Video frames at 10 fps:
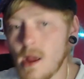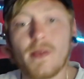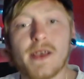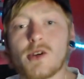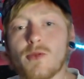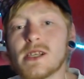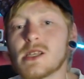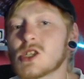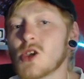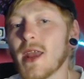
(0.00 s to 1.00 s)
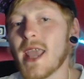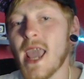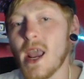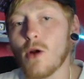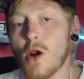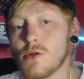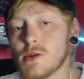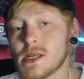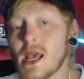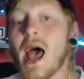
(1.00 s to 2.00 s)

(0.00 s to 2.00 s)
There's a reason Sonic Heroes